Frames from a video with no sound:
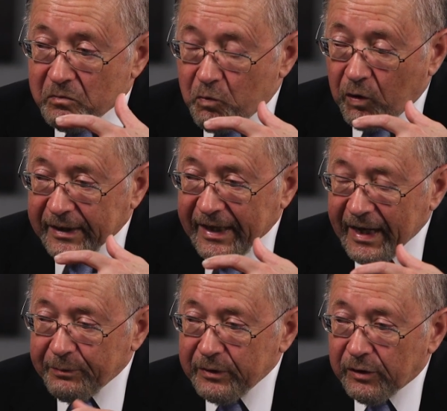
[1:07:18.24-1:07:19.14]
what
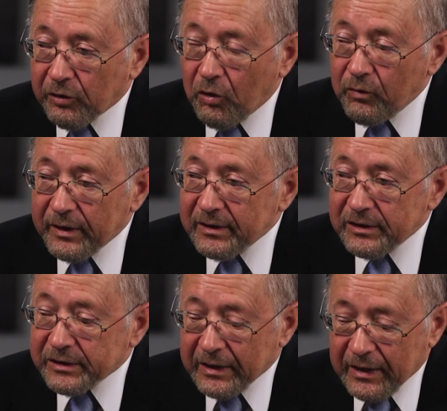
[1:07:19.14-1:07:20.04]
happened though
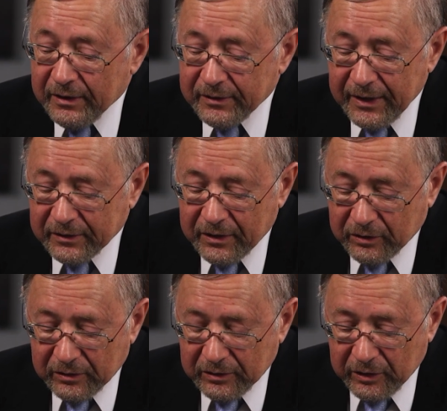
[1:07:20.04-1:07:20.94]
is that
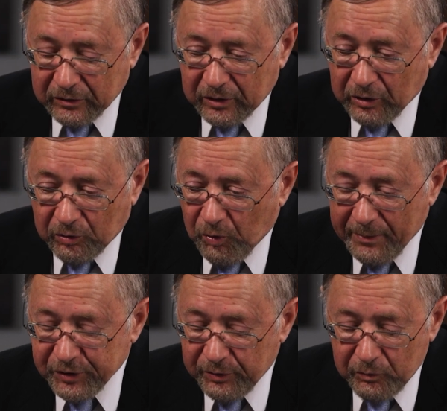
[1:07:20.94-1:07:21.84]
the
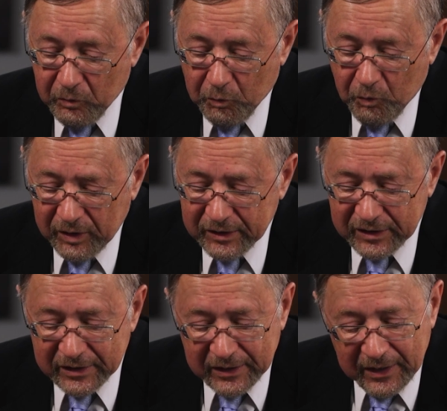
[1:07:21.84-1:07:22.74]
corruption
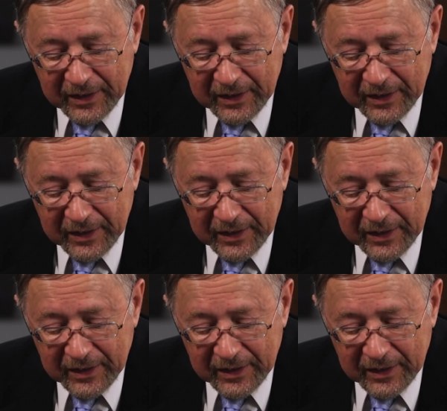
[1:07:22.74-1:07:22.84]
was